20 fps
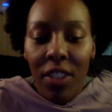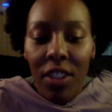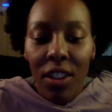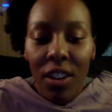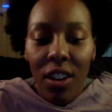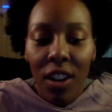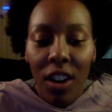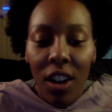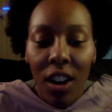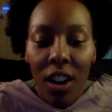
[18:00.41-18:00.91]
there
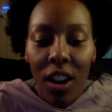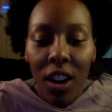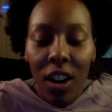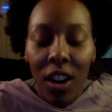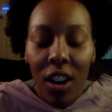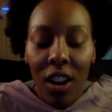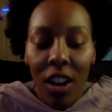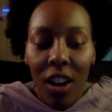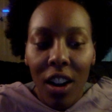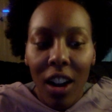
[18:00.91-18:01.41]
are
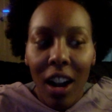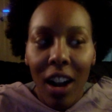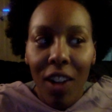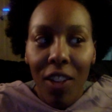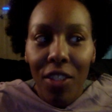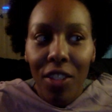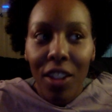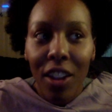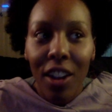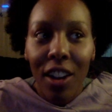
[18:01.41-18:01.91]

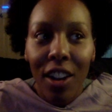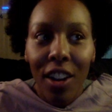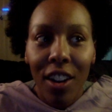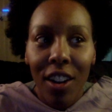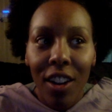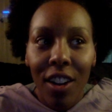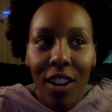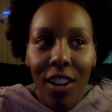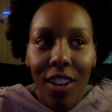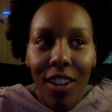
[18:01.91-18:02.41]
out there.
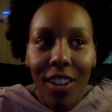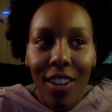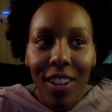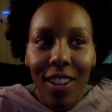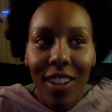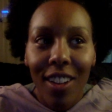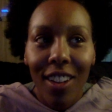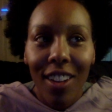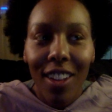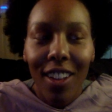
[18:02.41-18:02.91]

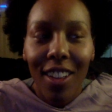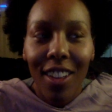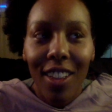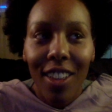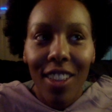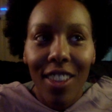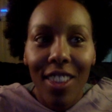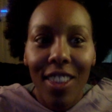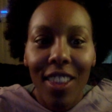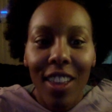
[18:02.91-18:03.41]

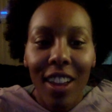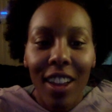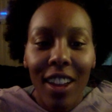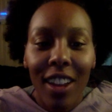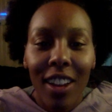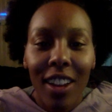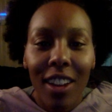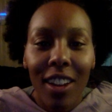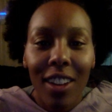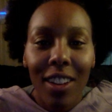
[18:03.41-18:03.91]
Like,
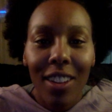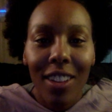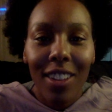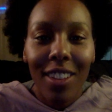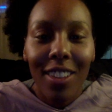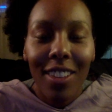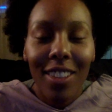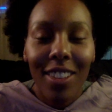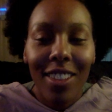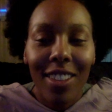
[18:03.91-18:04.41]

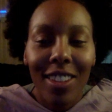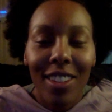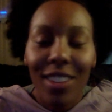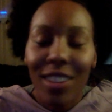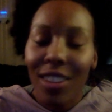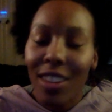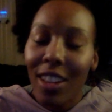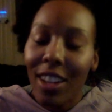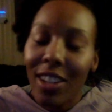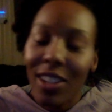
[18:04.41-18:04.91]
the
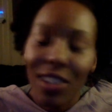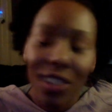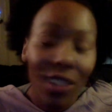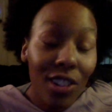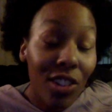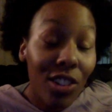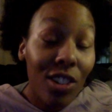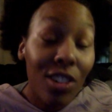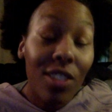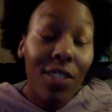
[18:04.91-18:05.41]
selection
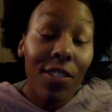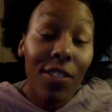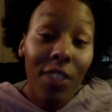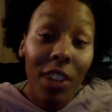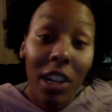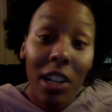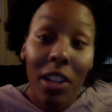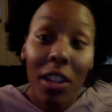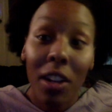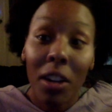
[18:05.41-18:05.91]
is just
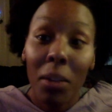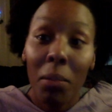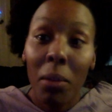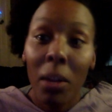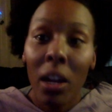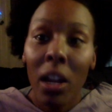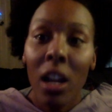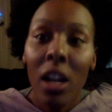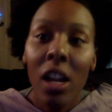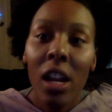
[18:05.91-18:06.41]
fucked up.
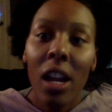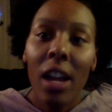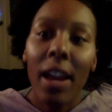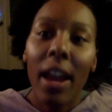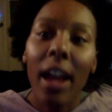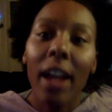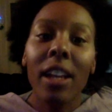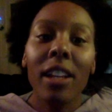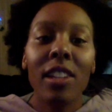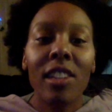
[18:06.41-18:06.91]
And I
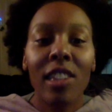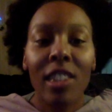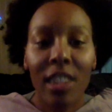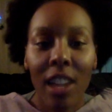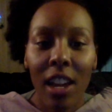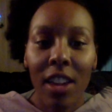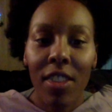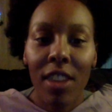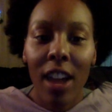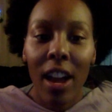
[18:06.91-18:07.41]
can
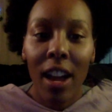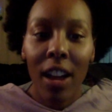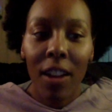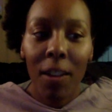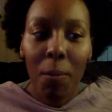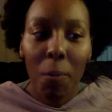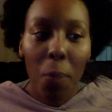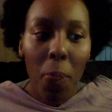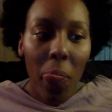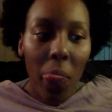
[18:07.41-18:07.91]
say that,
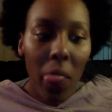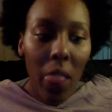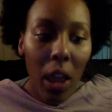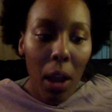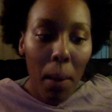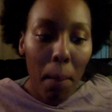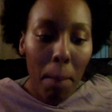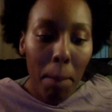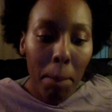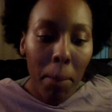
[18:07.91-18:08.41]

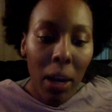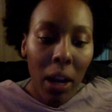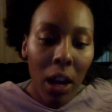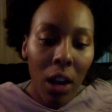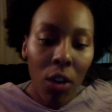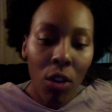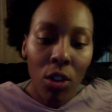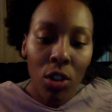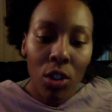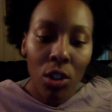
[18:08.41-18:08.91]
but I
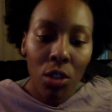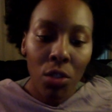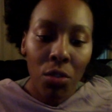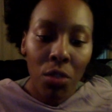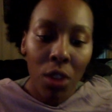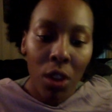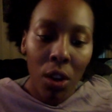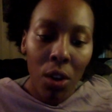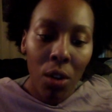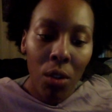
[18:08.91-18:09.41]
also
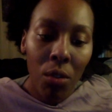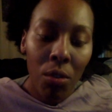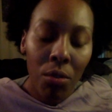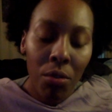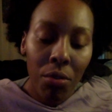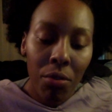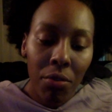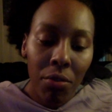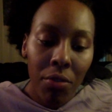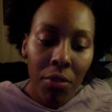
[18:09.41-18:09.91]
know
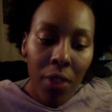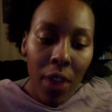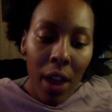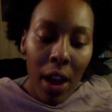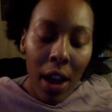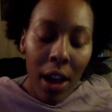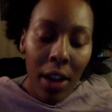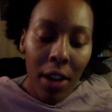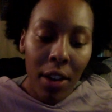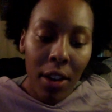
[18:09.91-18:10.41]

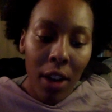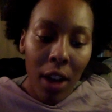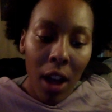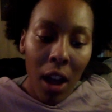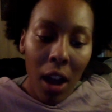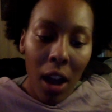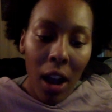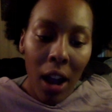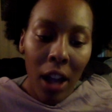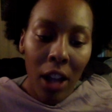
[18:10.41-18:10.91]
that
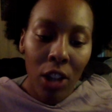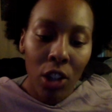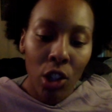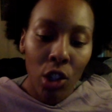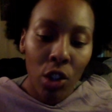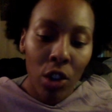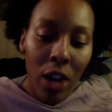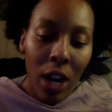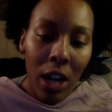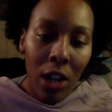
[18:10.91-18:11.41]
I
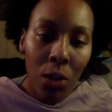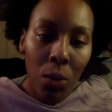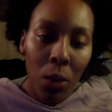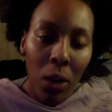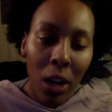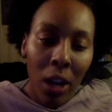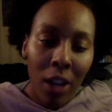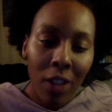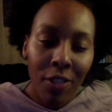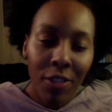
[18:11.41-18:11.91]
attract what
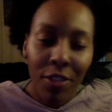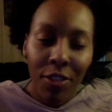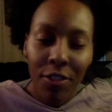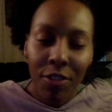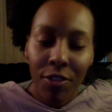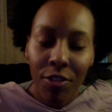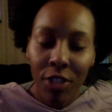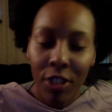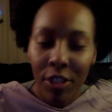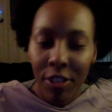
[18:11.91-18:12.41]
I
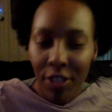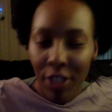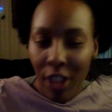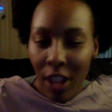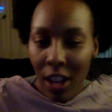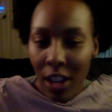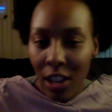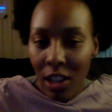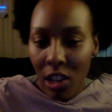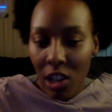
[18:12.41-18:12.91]

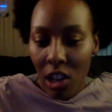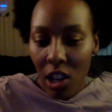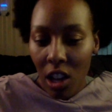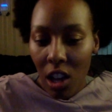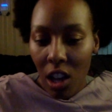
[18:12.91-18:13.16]
reflect.